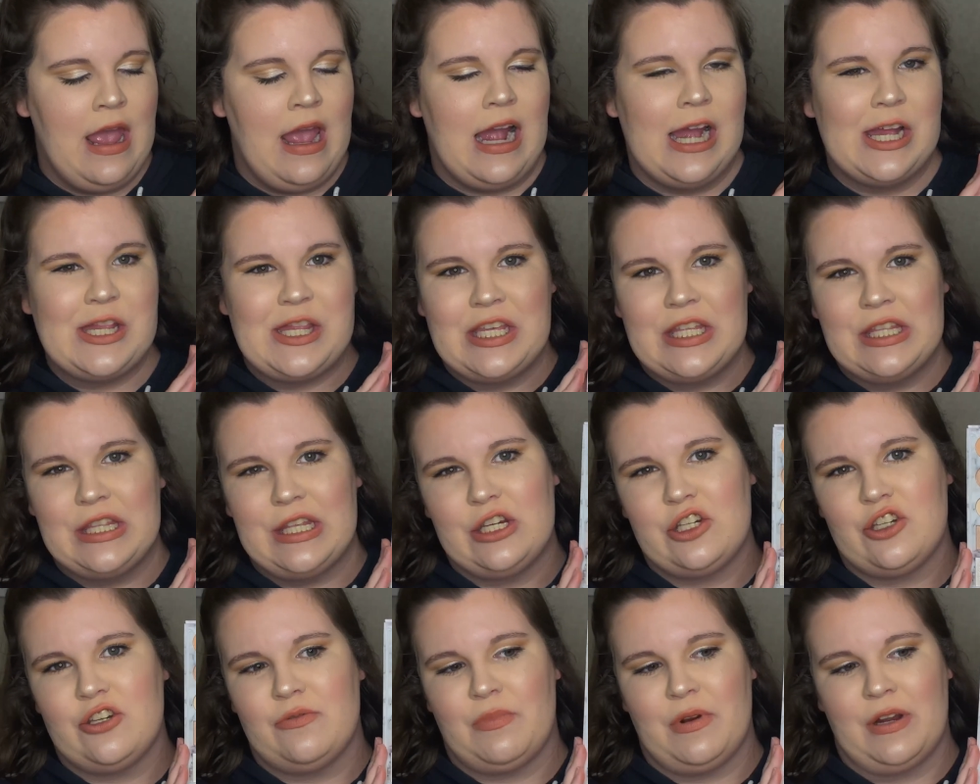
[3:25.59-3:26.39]
I think they
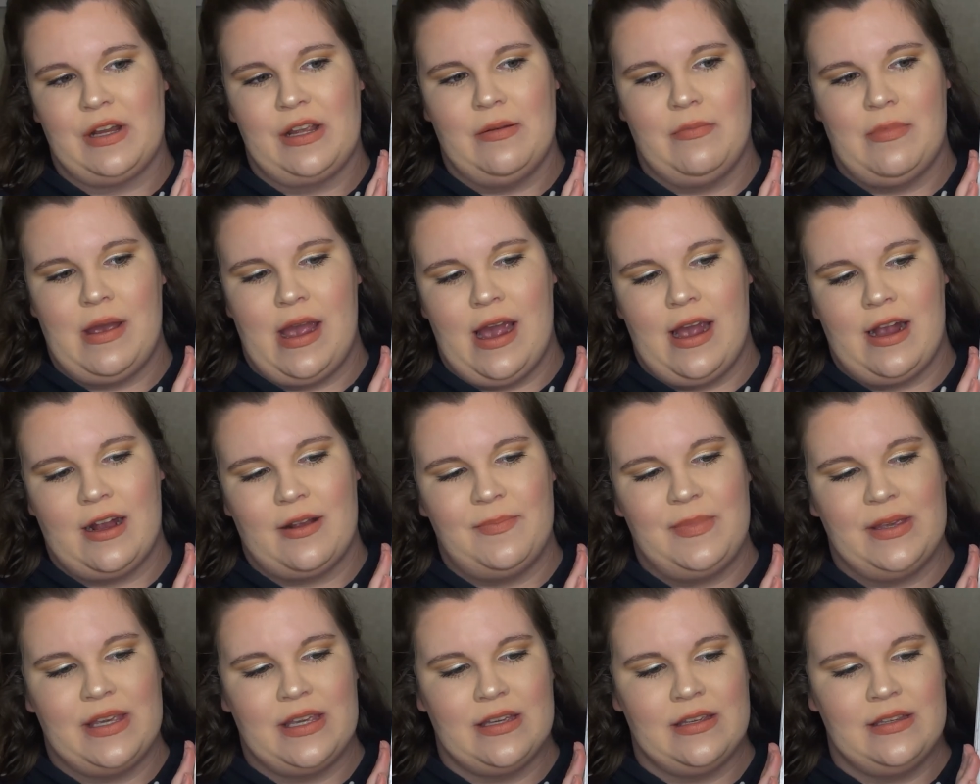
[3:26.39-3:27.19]
should bring it back
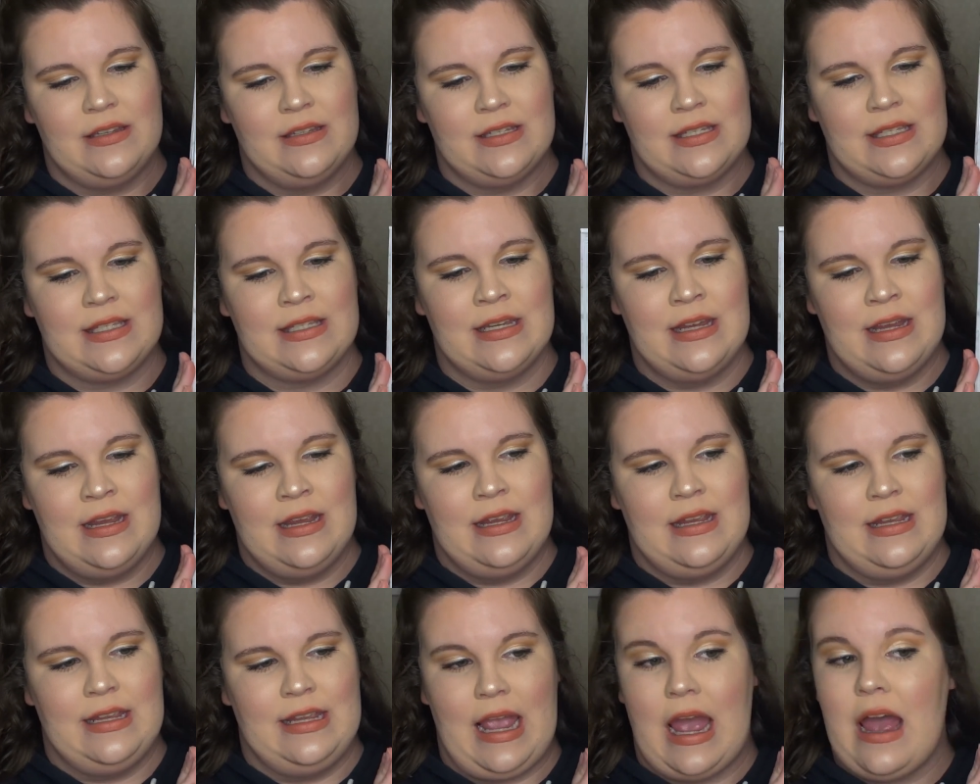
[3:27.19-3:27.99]
because
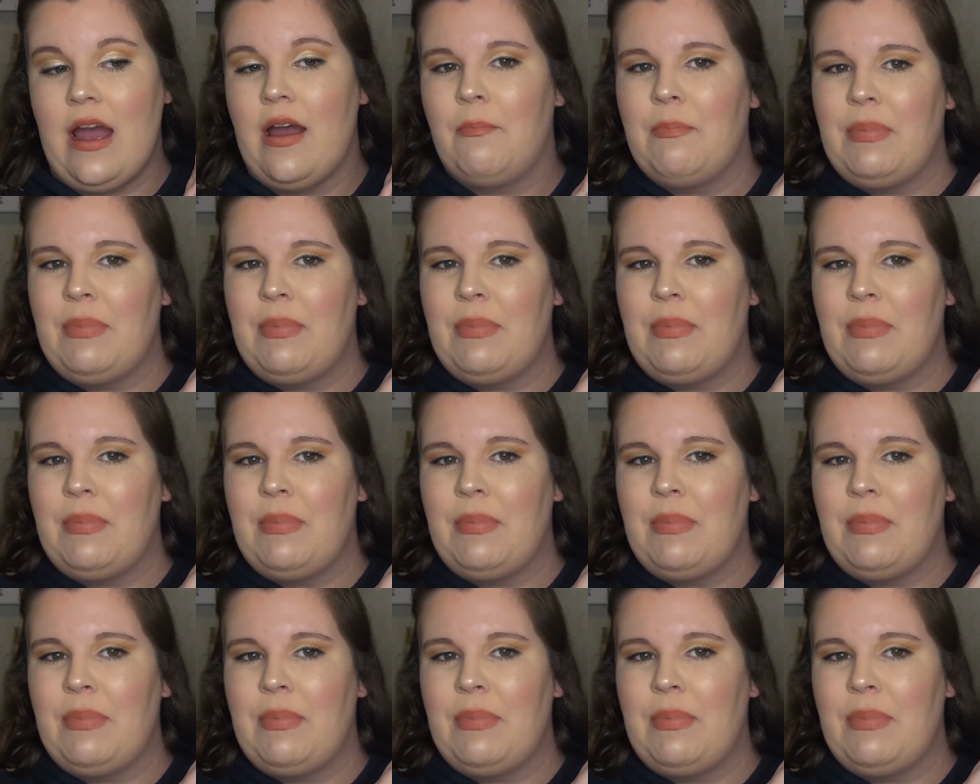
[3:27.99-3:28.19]
yeah.